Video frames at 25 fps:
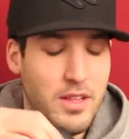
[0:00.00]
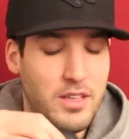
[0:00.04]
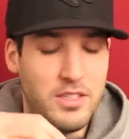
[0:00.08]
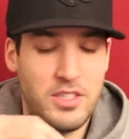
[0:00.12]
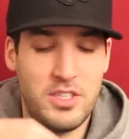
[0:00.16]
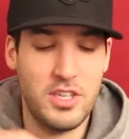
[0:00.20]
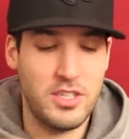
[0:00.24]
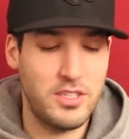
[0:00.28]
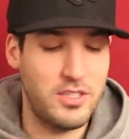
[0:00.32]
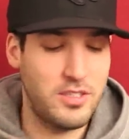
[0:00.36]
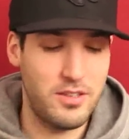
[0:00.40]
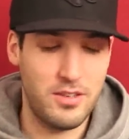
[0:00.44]

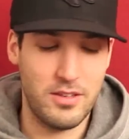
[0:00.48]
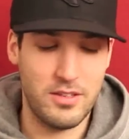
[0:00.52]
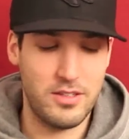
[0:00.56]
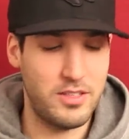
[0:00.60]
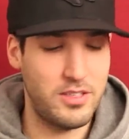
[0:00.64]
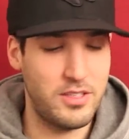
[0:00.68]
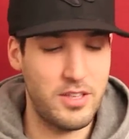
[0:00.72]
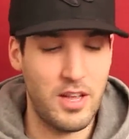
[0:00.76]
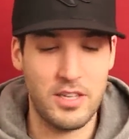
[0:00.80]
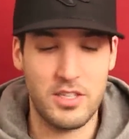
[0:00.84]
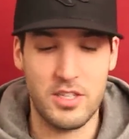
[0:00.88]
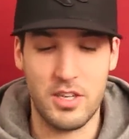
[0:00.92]
just
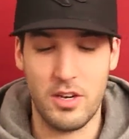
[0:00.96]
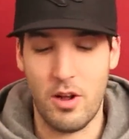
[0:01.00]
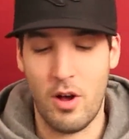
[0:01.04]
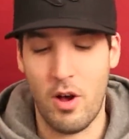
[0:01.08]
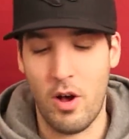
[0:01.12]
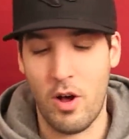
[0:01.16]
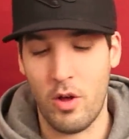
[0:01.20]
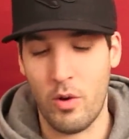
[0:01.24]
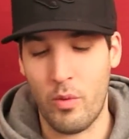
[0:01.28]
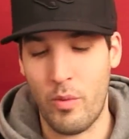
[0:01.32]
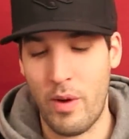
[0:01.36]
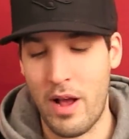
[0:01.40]
such an
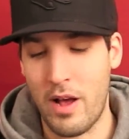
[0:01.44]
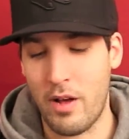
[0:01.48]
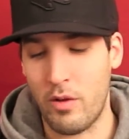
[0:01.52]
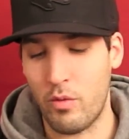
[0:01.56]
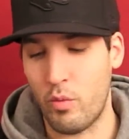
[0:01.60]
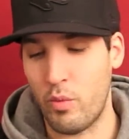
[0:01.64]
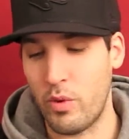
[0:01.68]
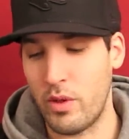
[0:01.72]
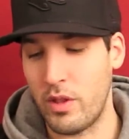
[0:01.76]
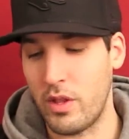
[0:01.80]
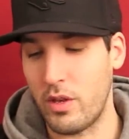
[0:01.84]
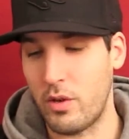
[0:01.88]
all
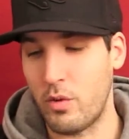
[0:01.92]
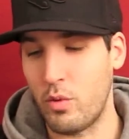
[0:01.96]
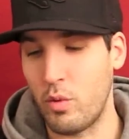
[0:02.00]
around really